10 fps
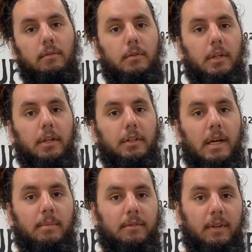for our
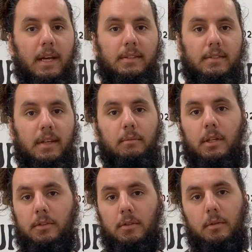adapter flasks, and we
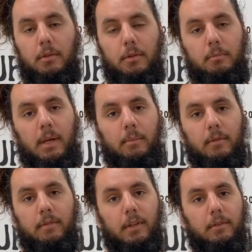also include paper
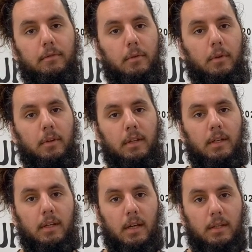fill for
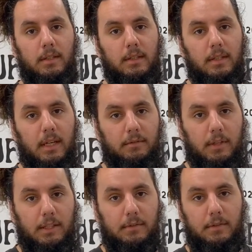the DTF
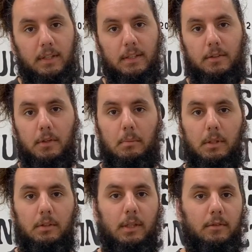transfers and the screen
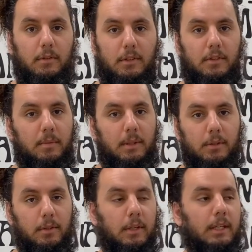print transfers, just to make
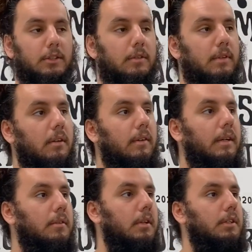sure they're not shifting
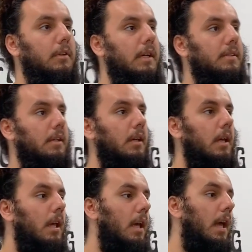around during transit,
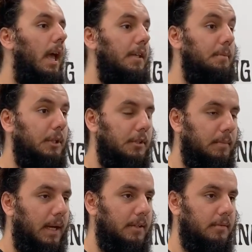as much as
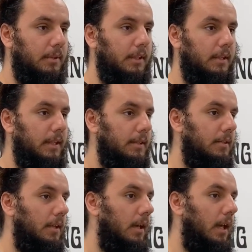possible at least.